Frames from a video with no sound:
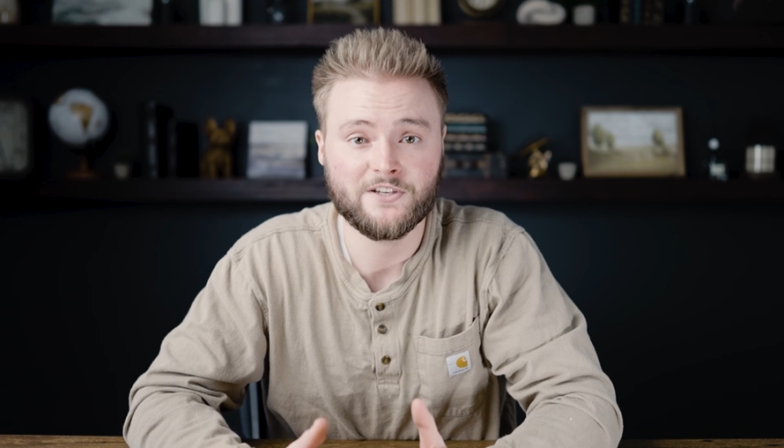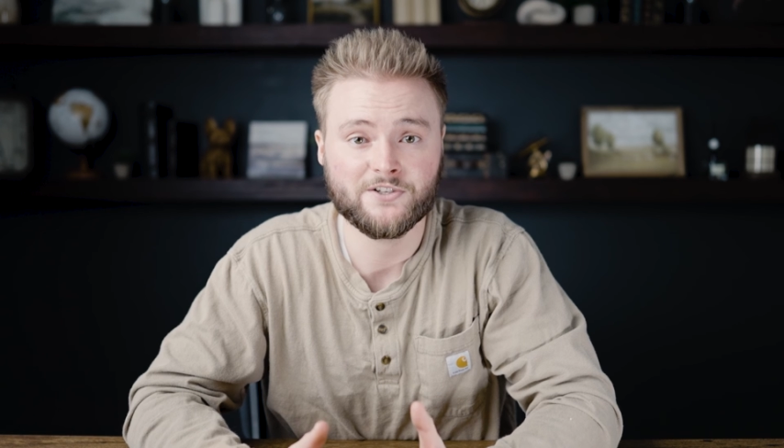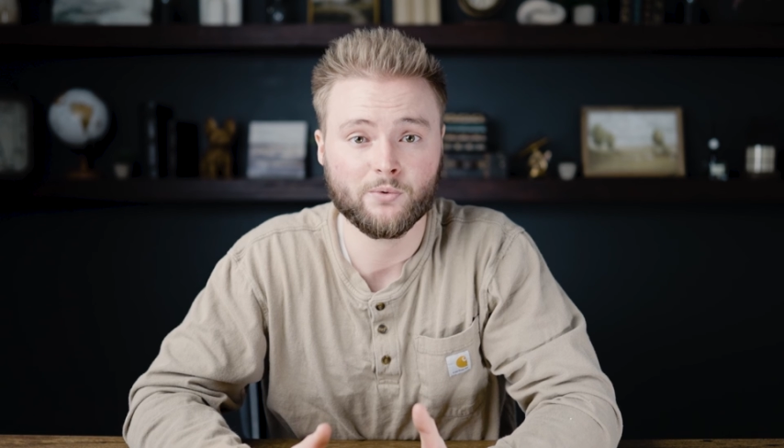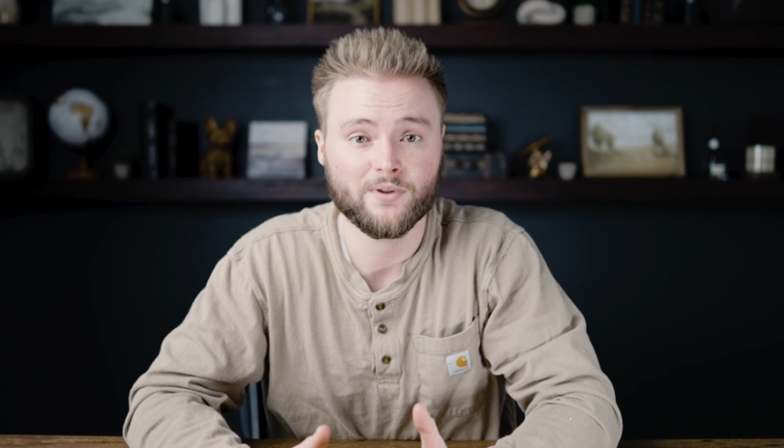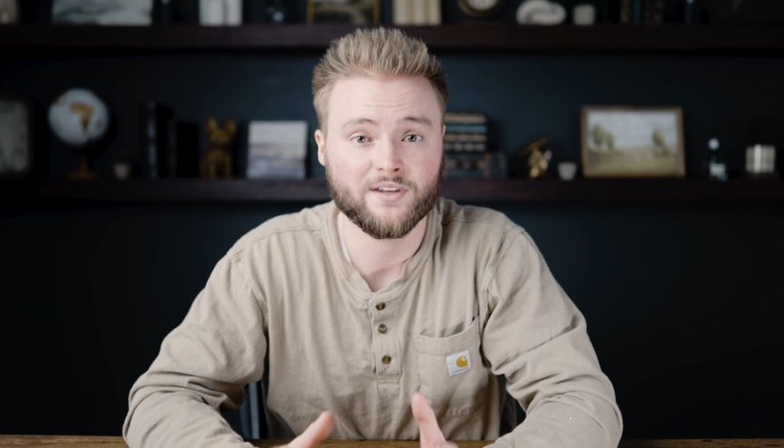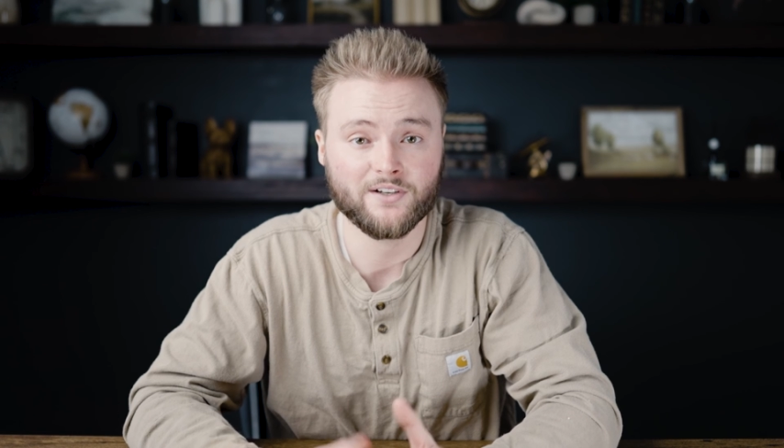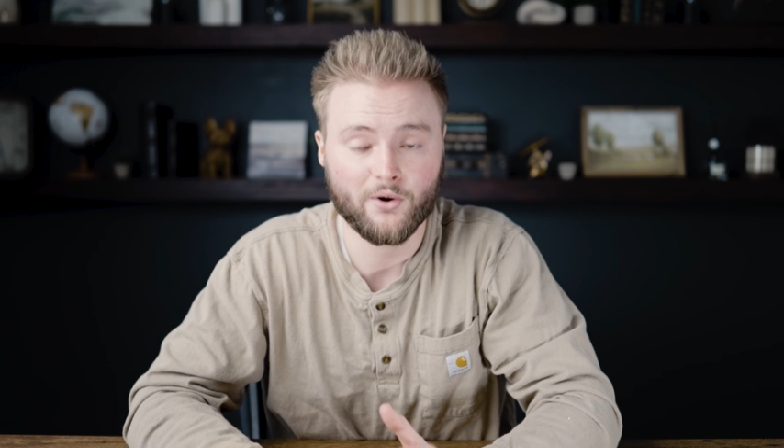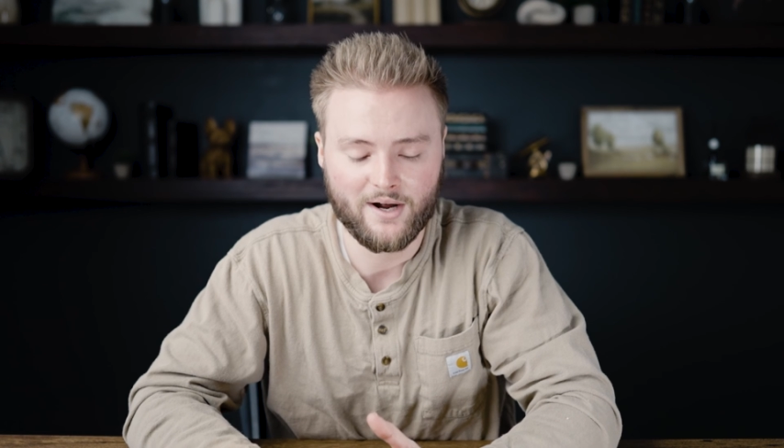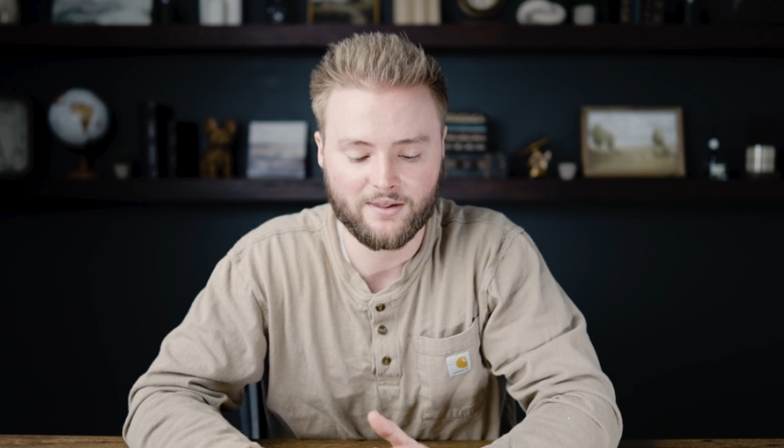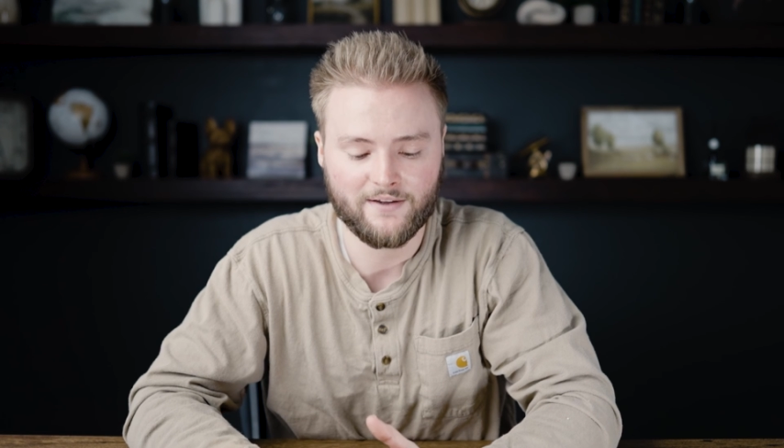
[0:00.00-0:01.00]
feature within
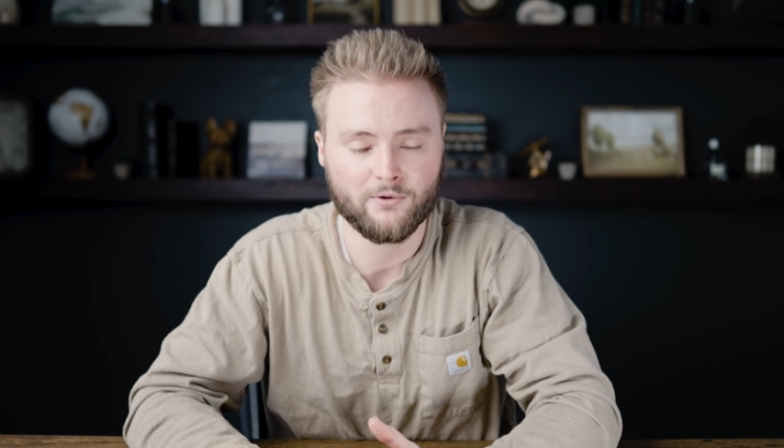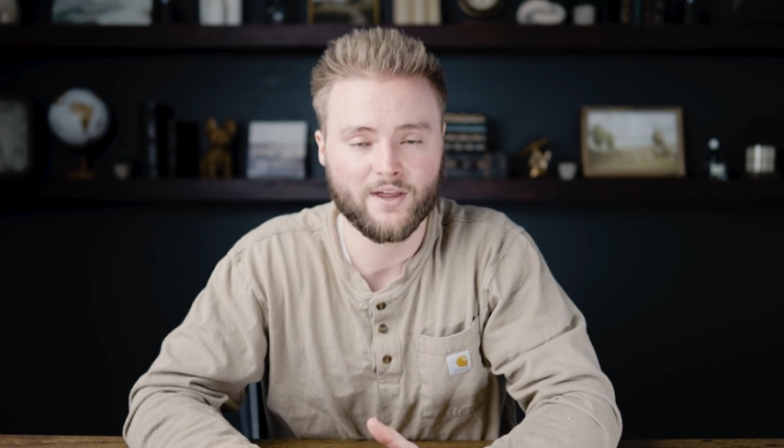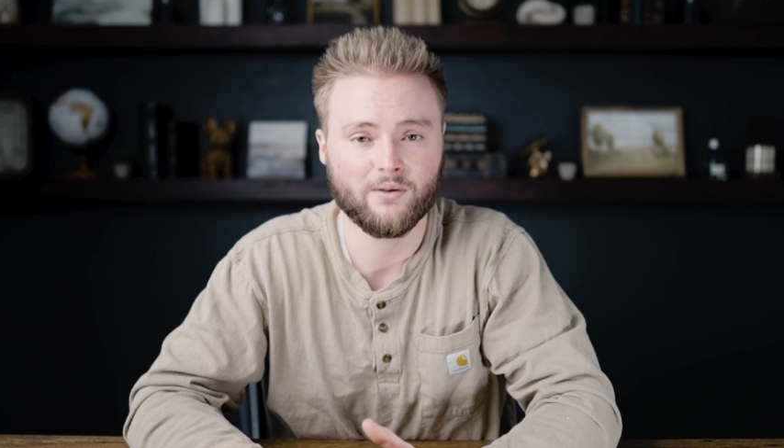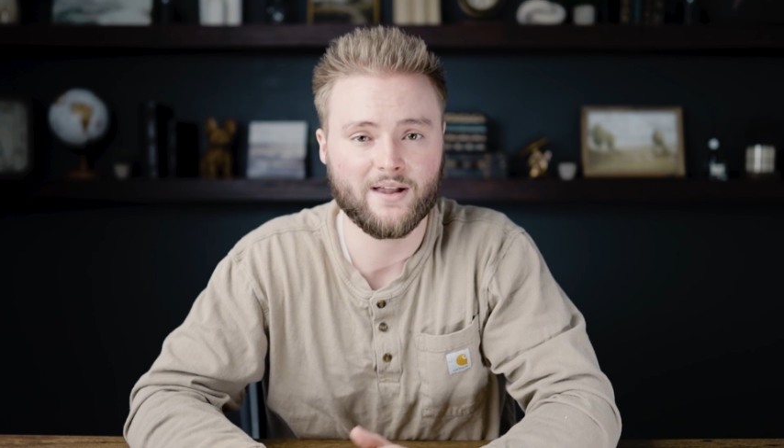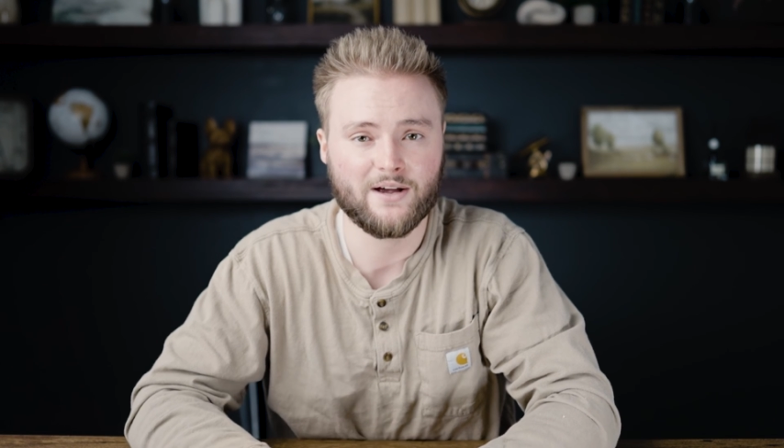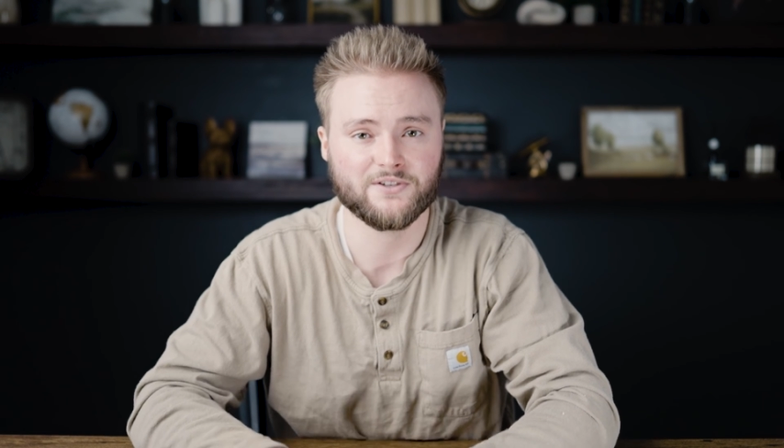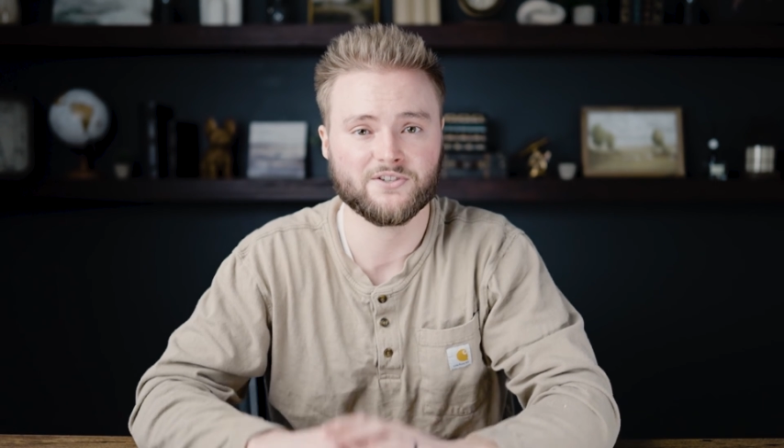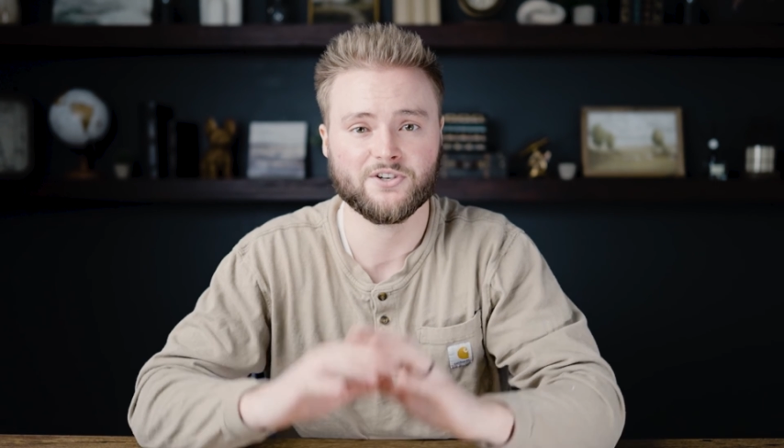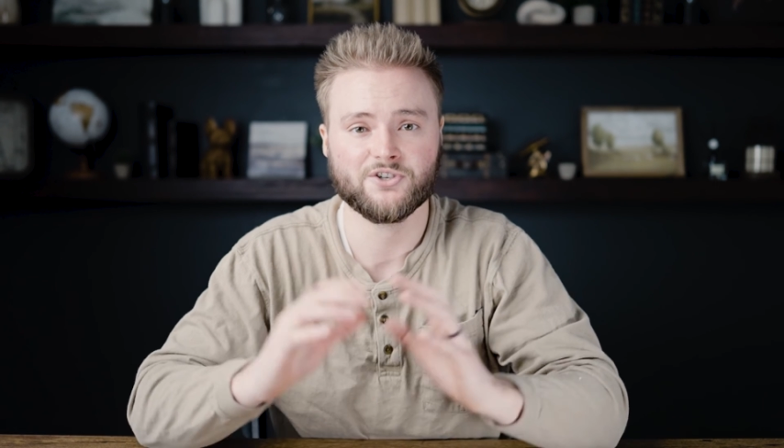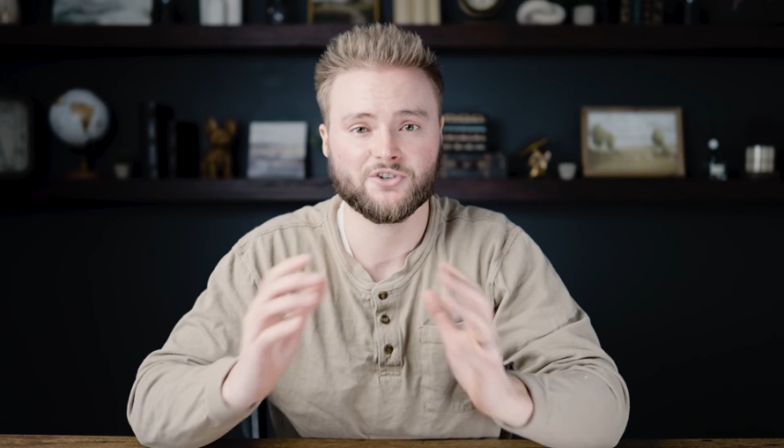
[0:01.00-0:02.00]
Go High Level that allows
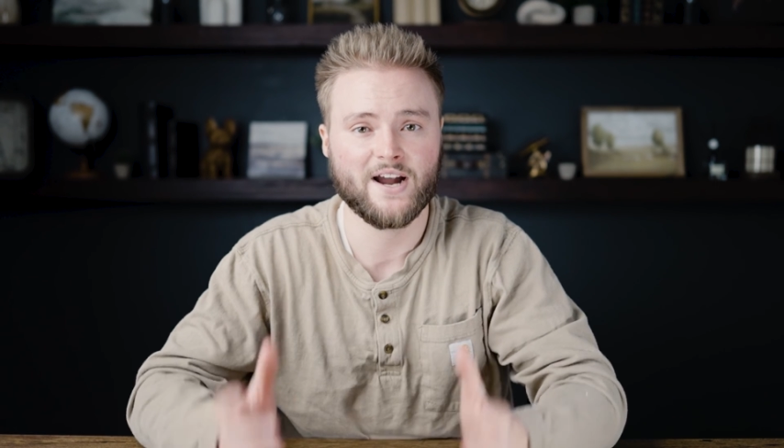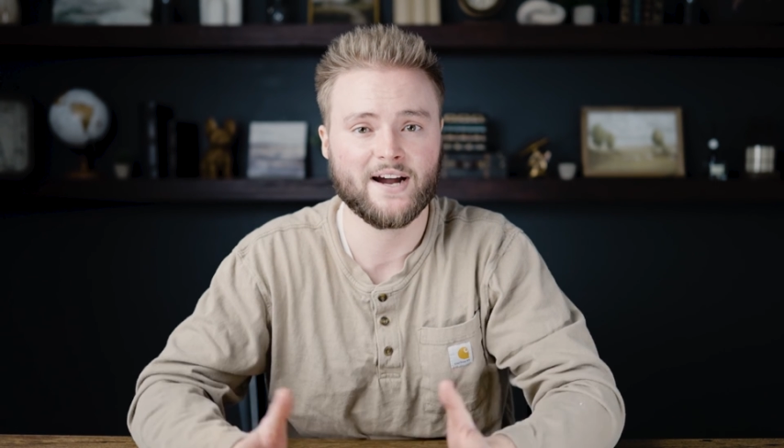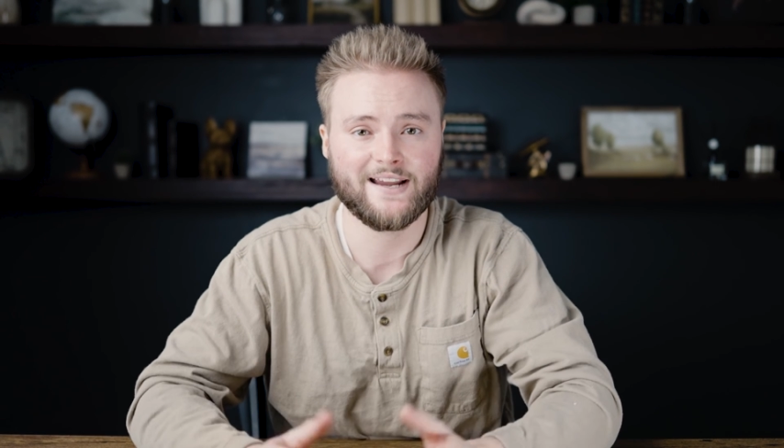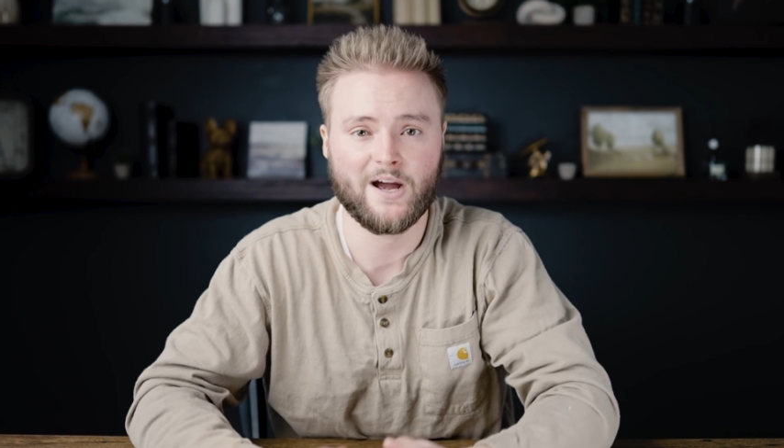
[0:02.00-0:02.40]
us to track